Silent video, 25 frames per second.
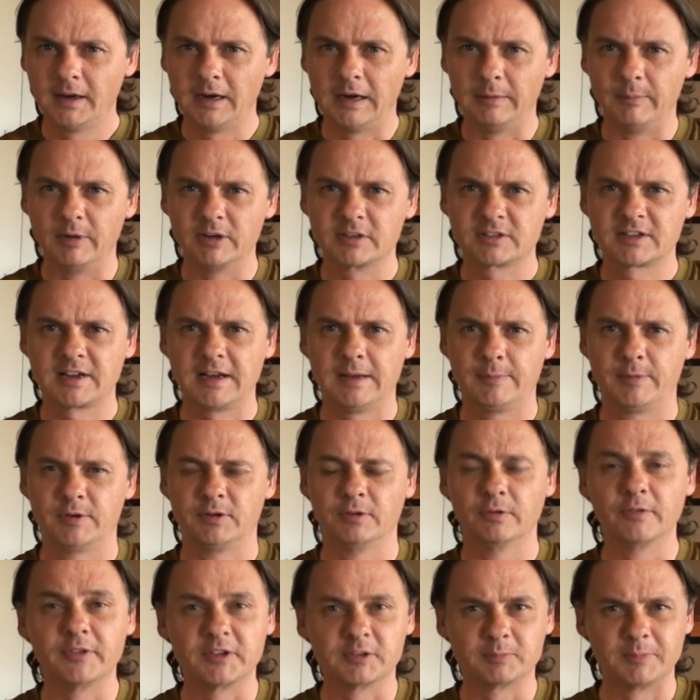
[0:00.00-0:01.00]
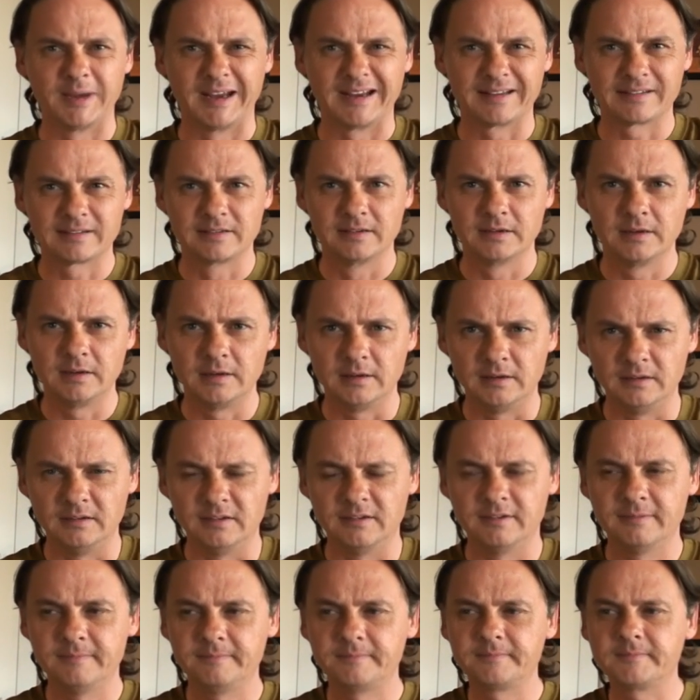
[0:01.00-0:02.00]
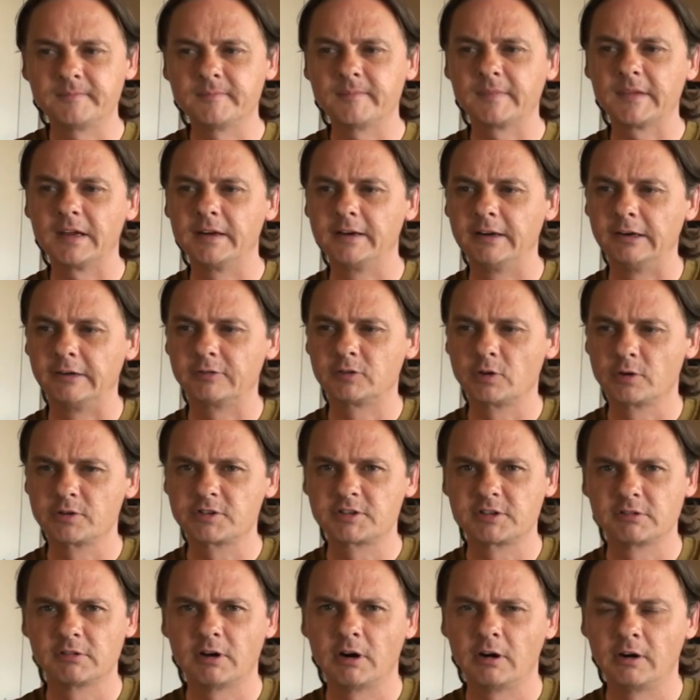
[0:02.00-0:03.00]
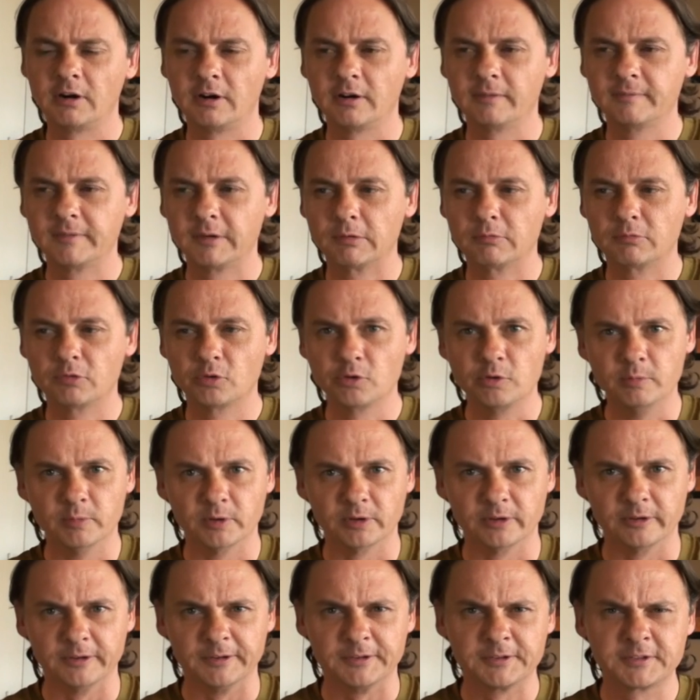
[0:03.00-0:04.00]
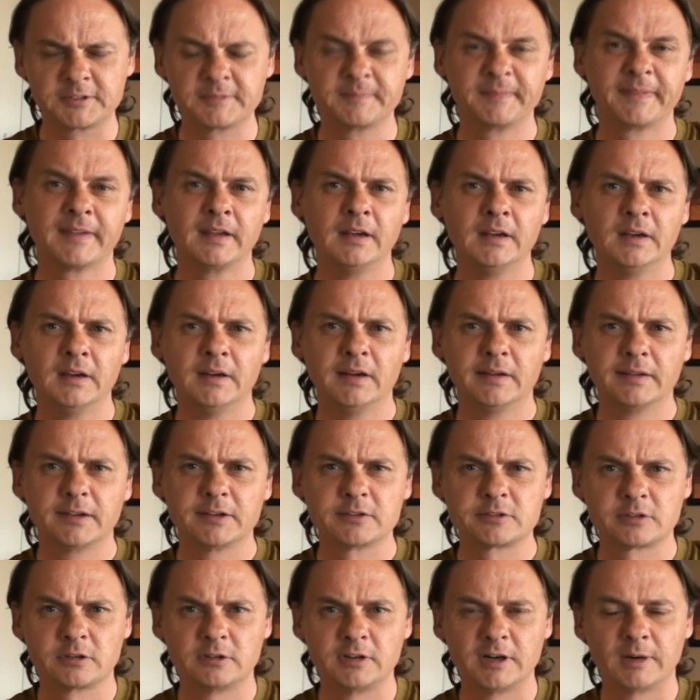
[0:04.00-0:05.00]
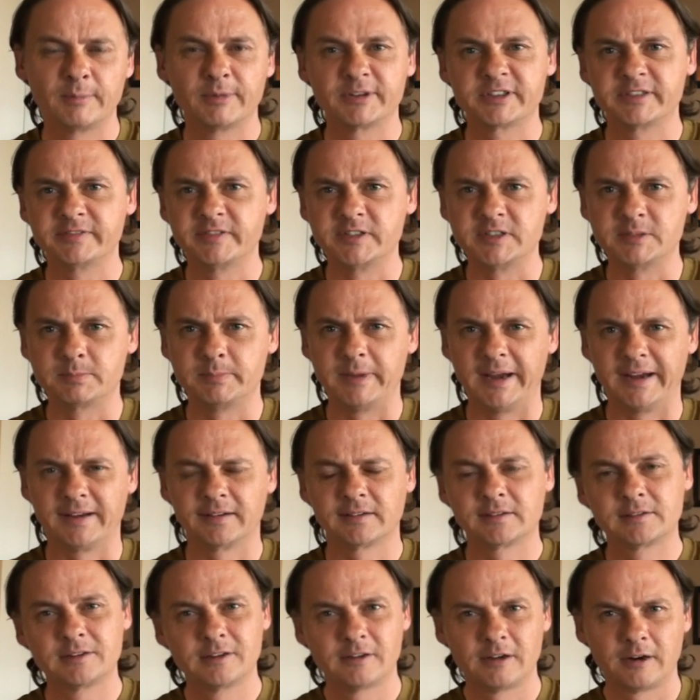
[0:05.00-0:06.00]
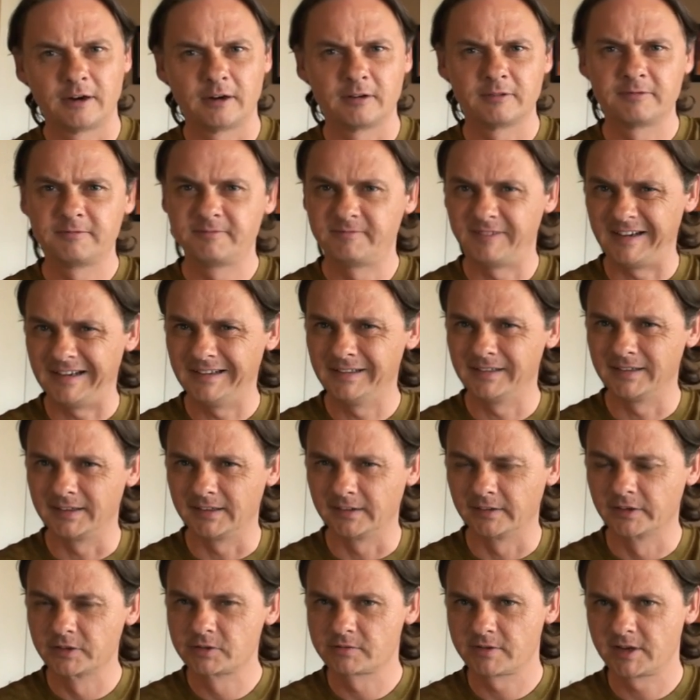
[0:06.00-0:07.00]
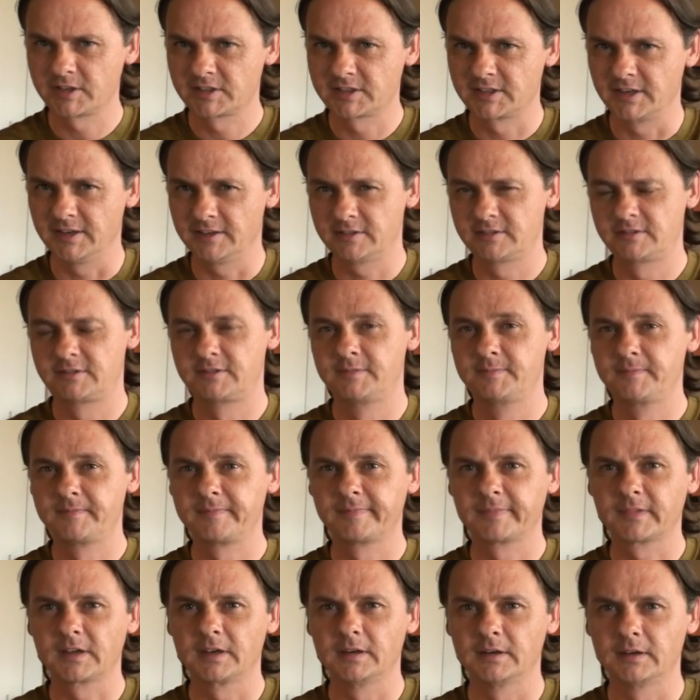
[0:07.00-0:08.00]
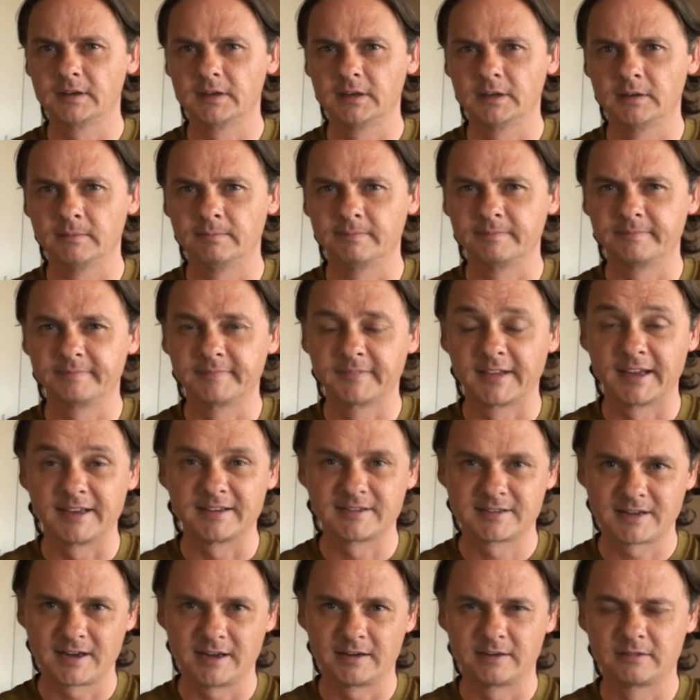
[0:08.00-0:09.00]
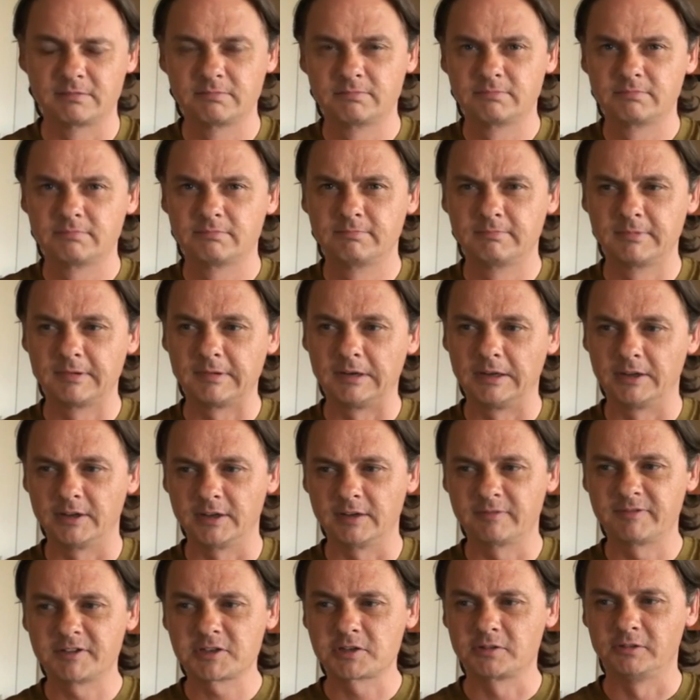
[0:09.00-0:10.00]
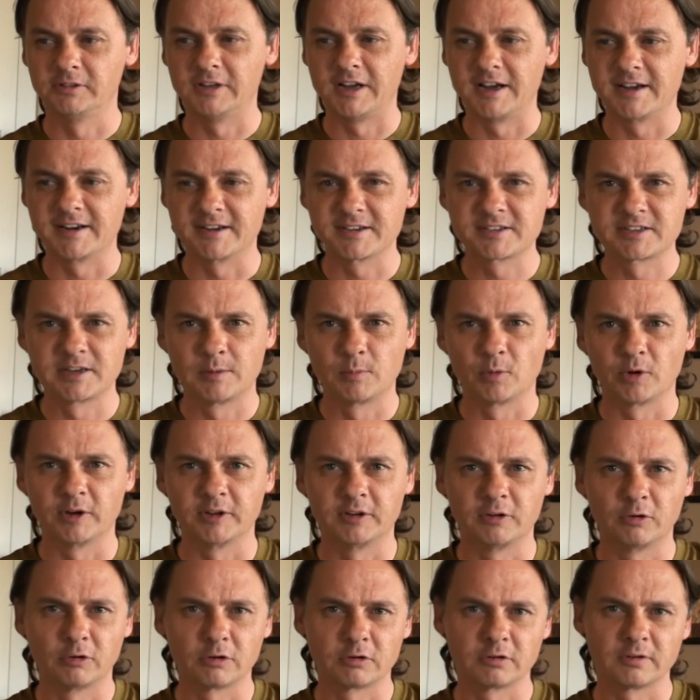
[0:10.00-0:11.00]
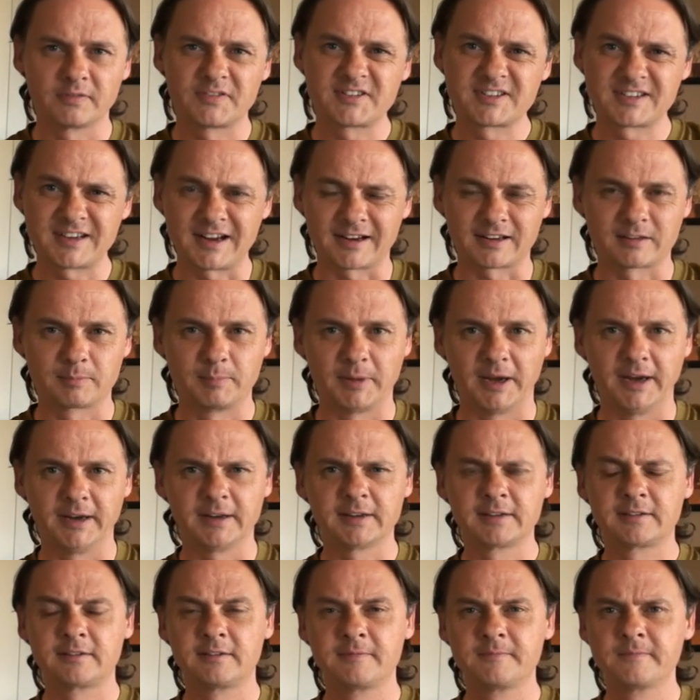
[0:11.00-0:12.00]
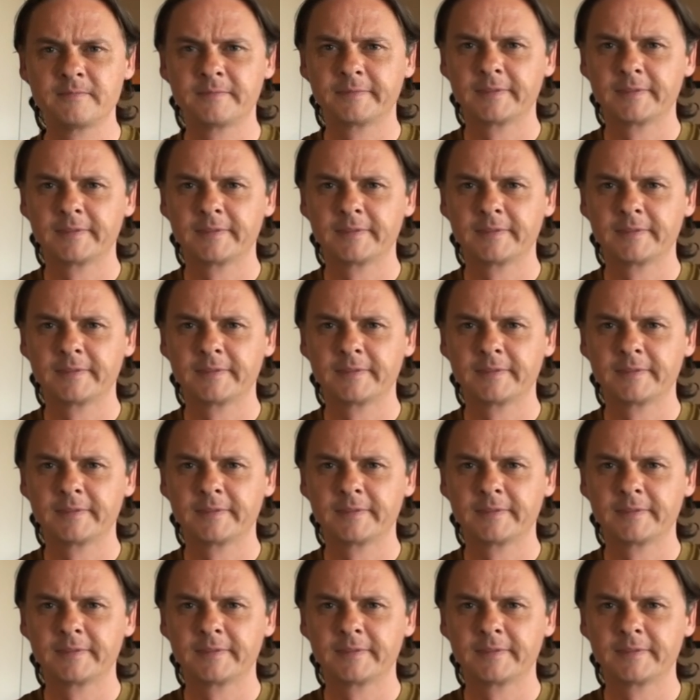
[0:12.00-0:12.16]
how much capital these banks need. Now, of course, there are rumors that certain numbers of these banks are failing the stress tests. They said, well, the official line is somewhere in the order of 6 banks,